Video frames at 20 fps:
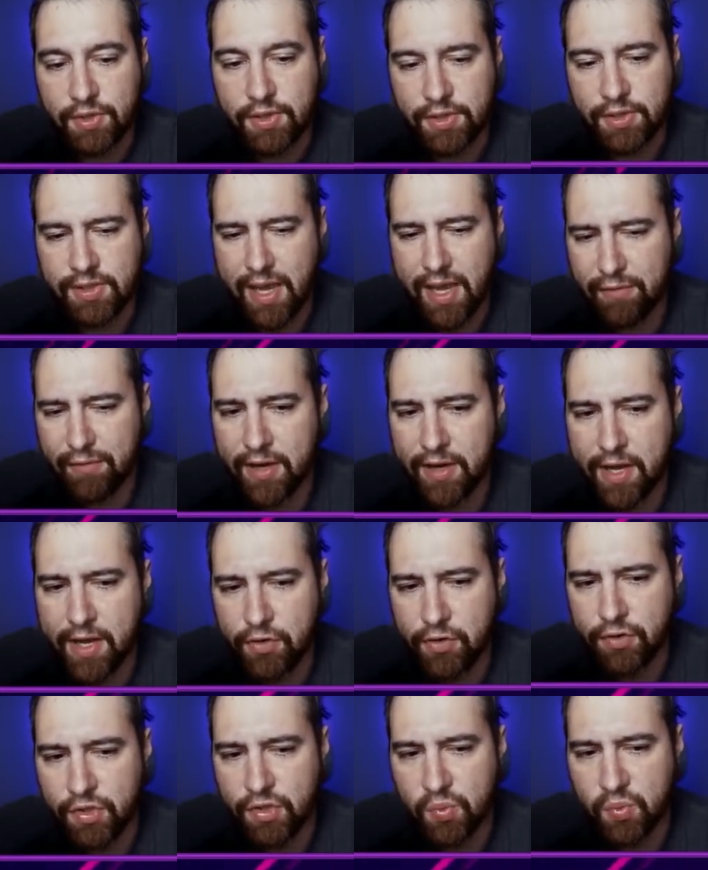I forgot
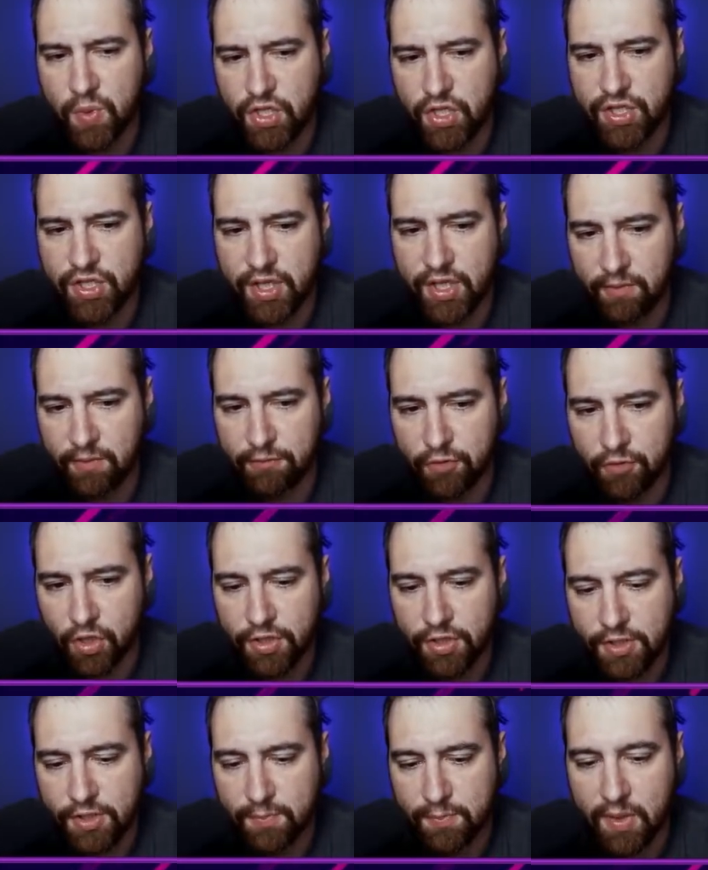who switched in
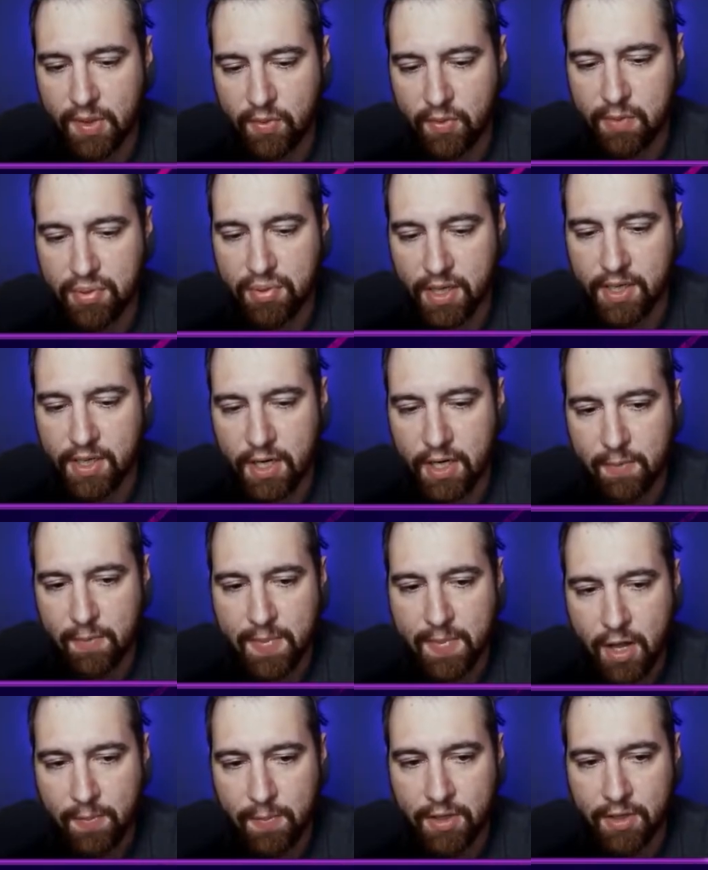first, but we bring in our
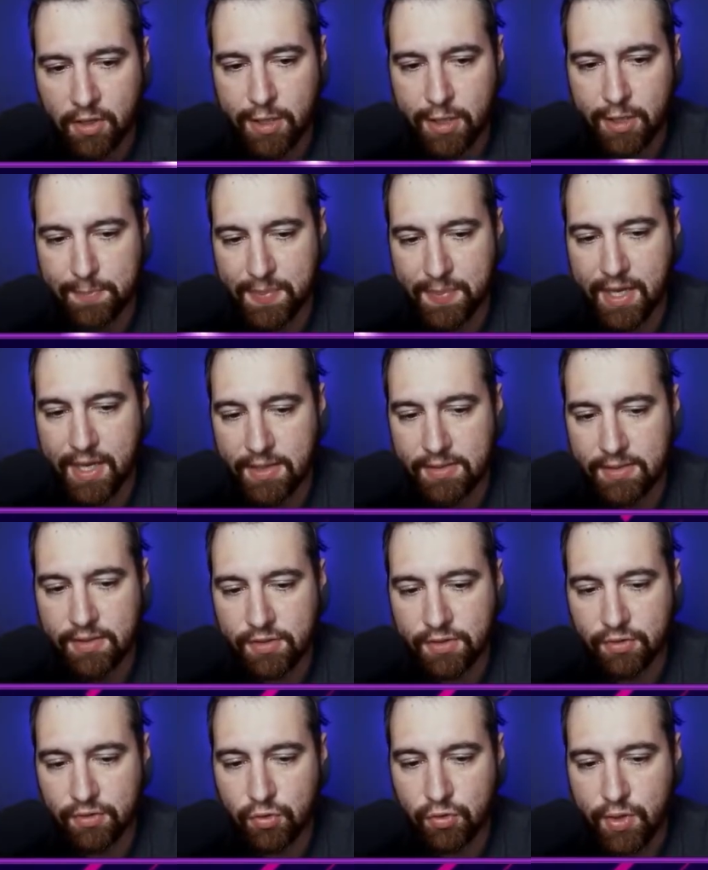Melmetal up against
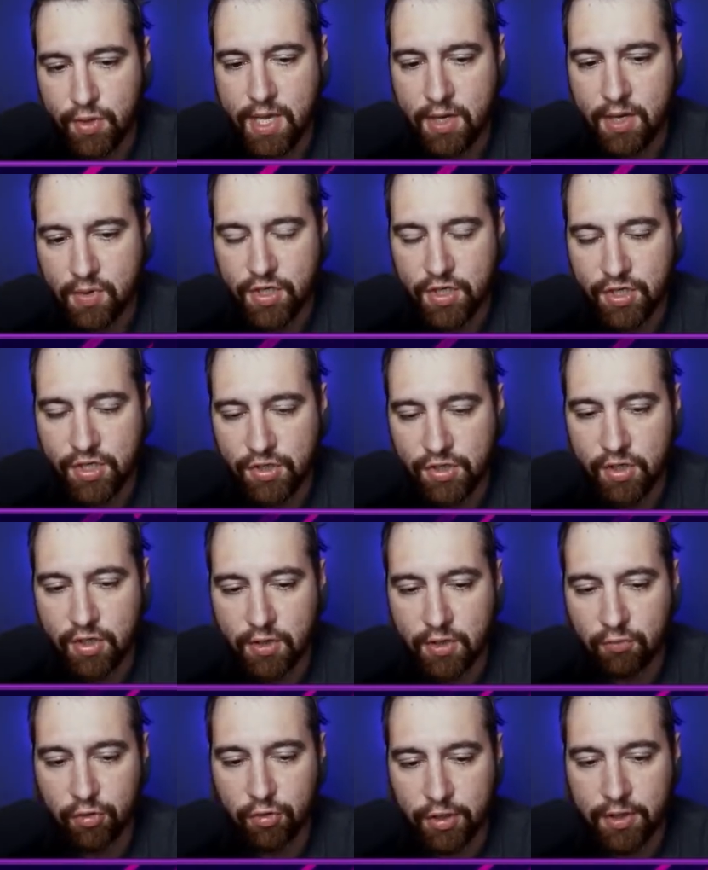this Lugia, which is looking
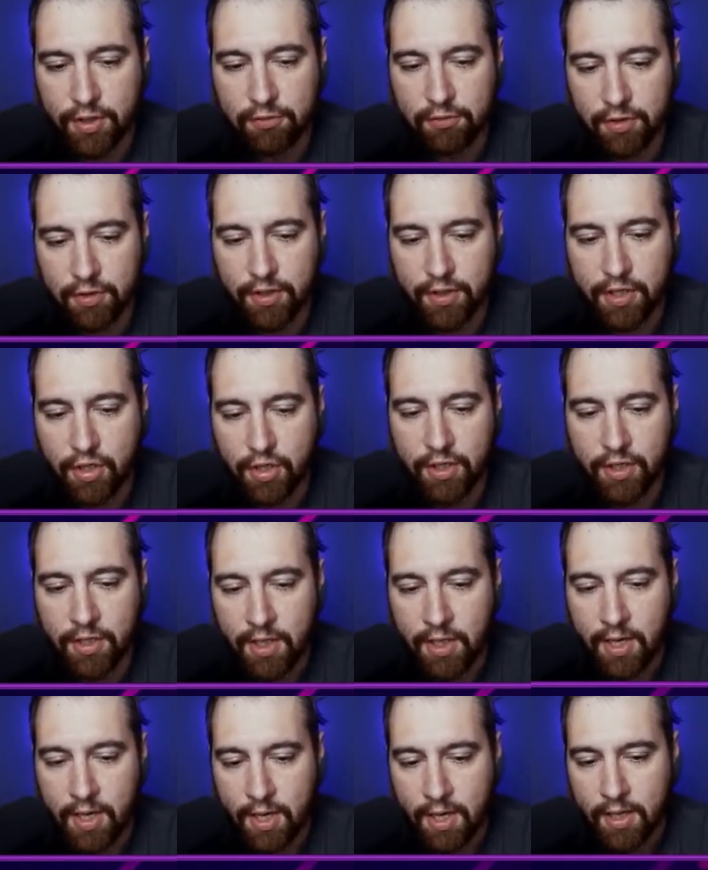really, really good.
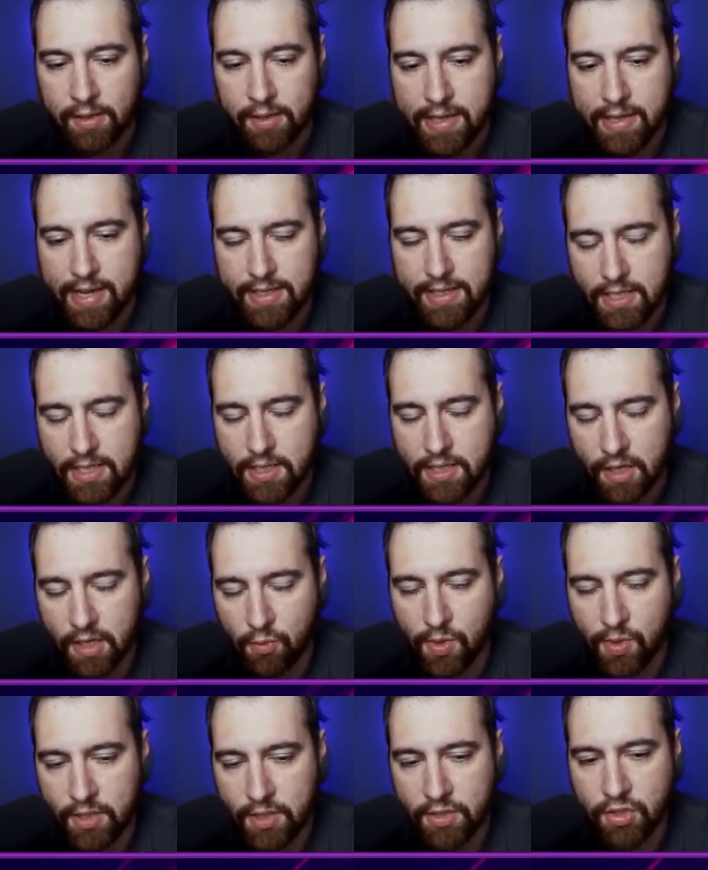The idea that I
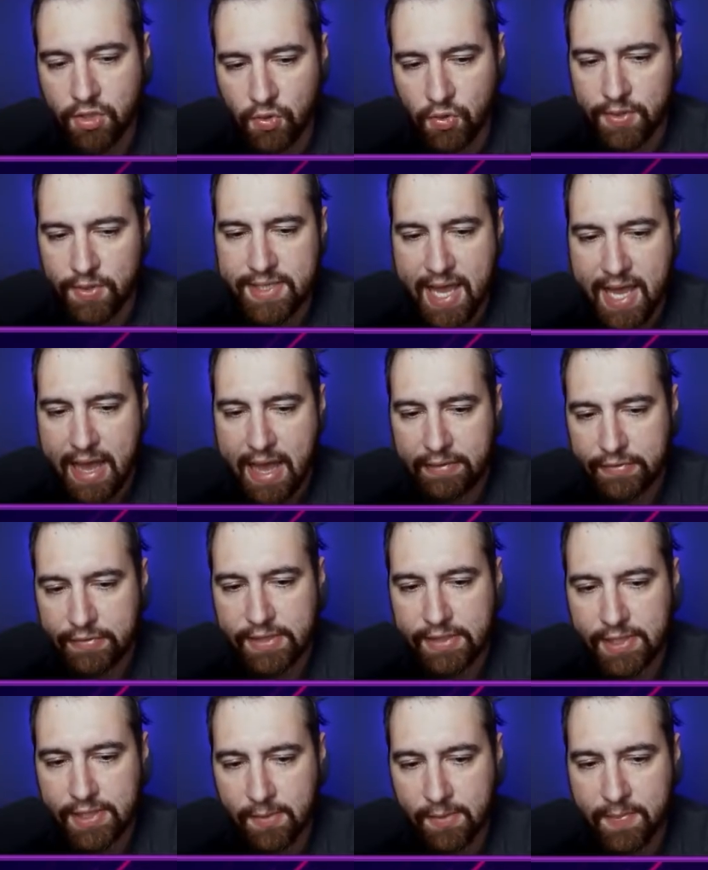want to do is have
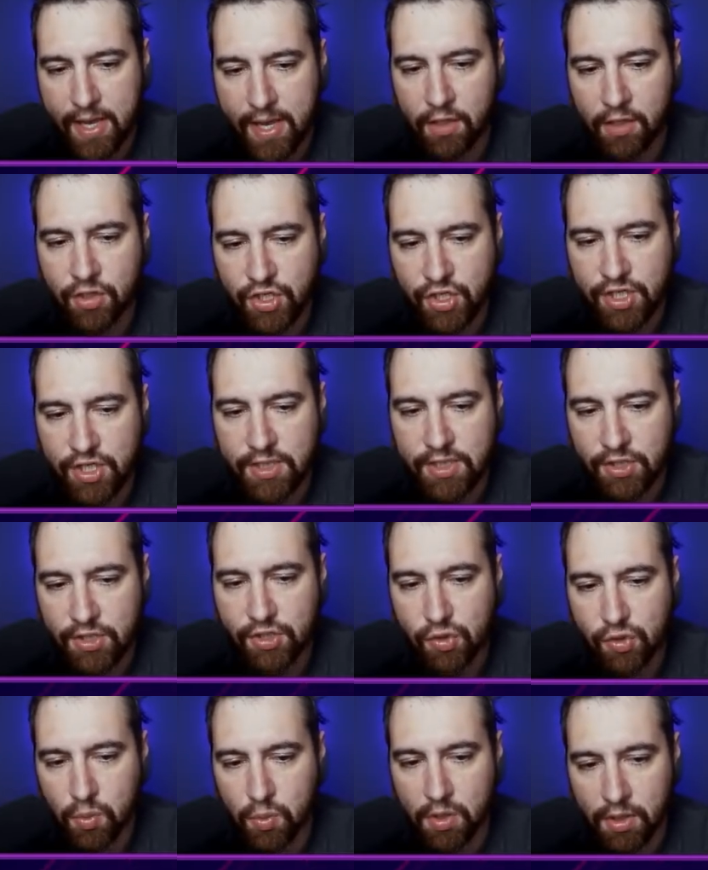some energy
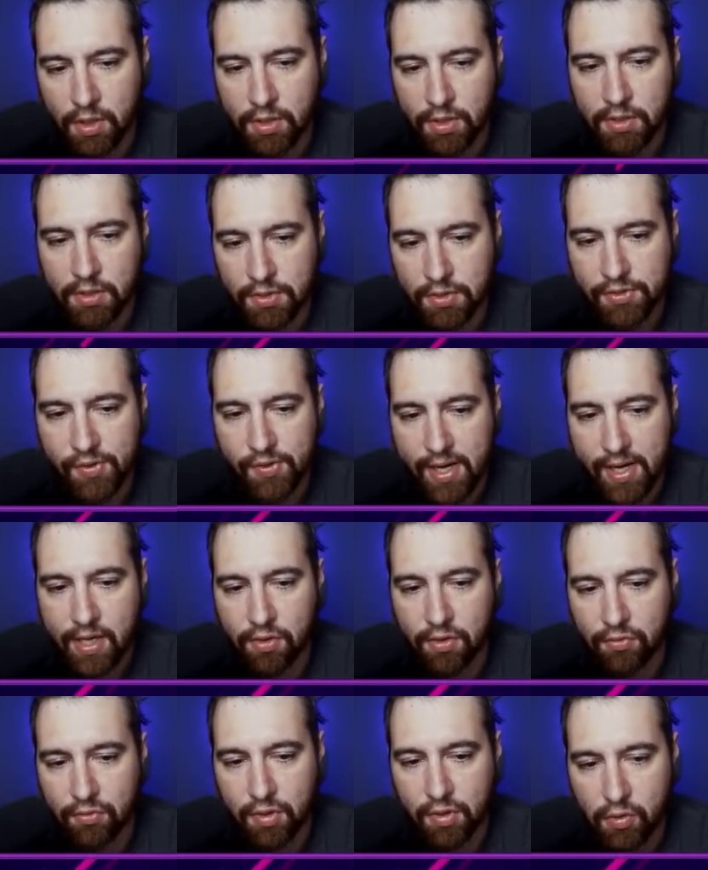stored so I can
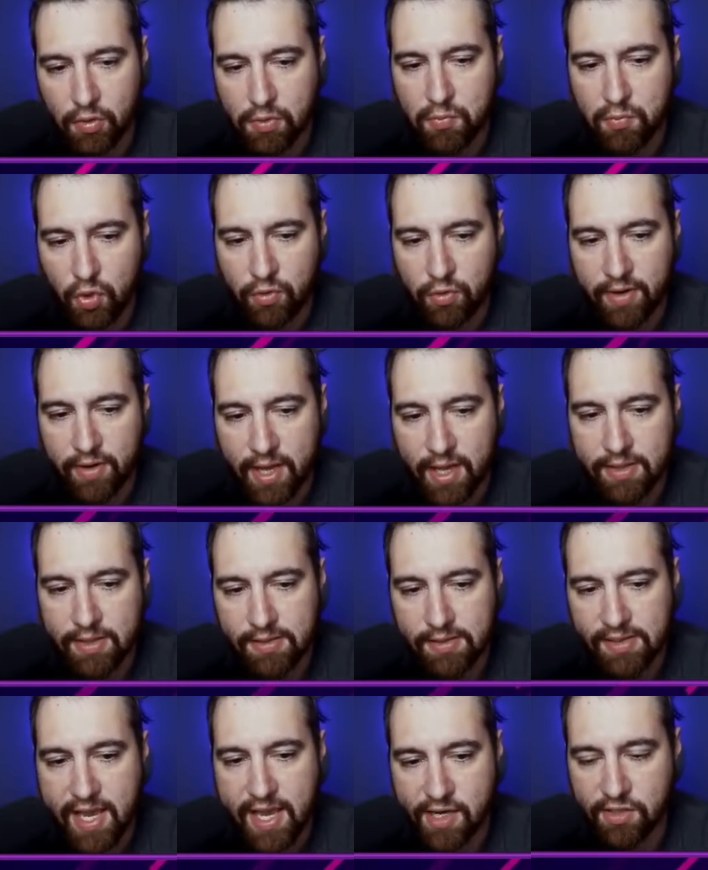throw a move against
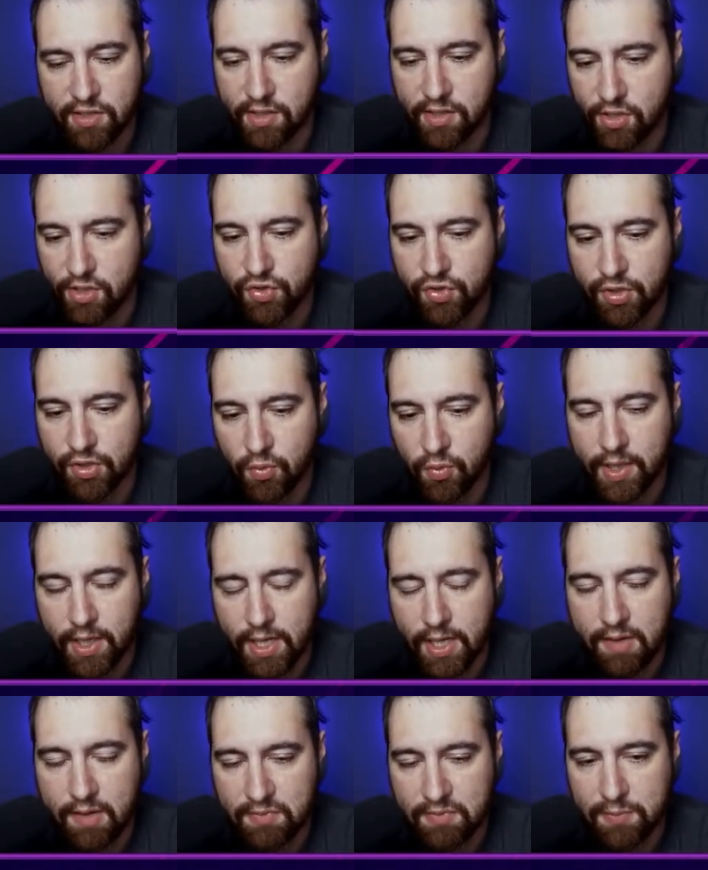this Excadrill when it
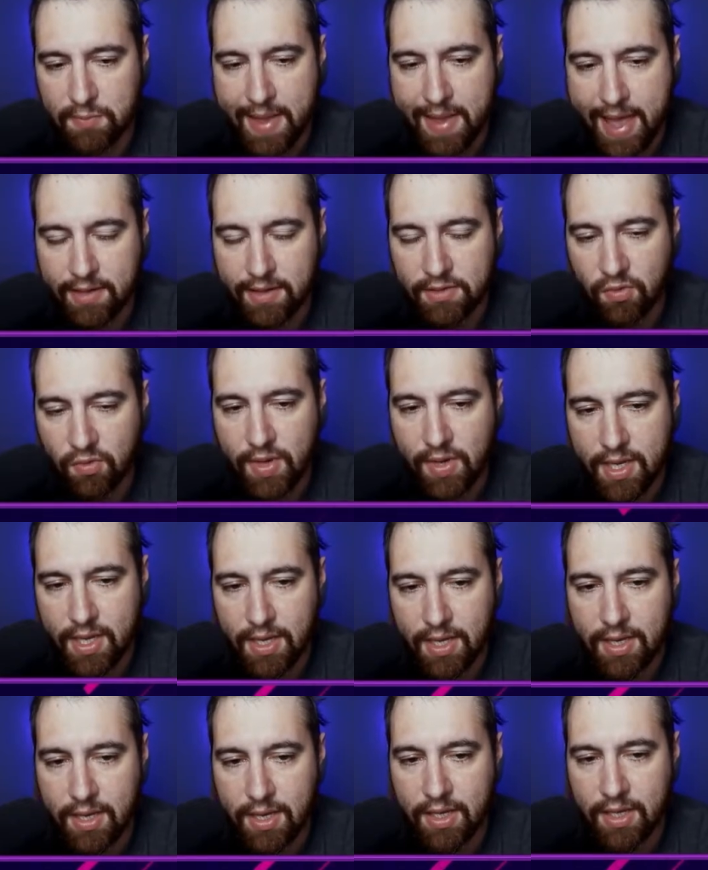comes back so we can get a